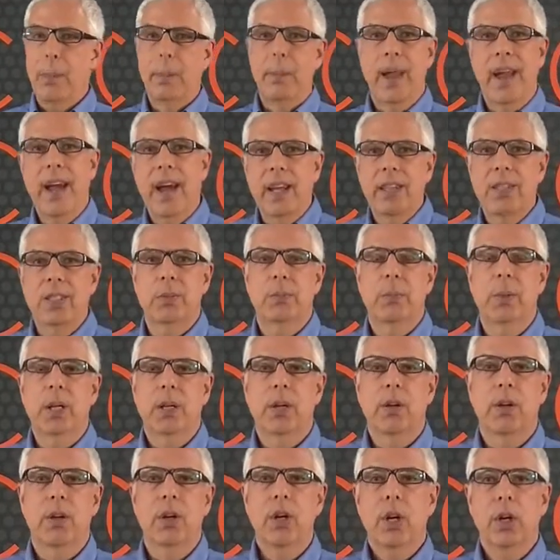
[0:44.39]
a bad
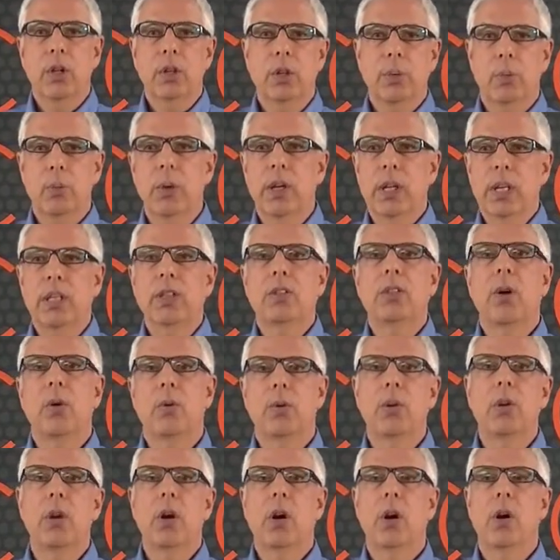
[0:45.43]
speaker? You really
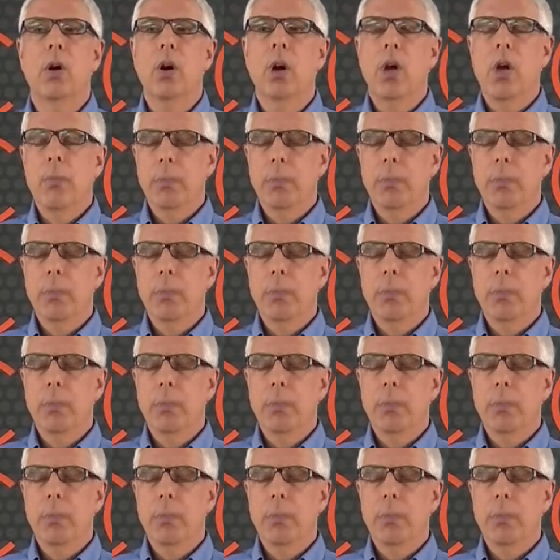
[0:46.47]
don't know.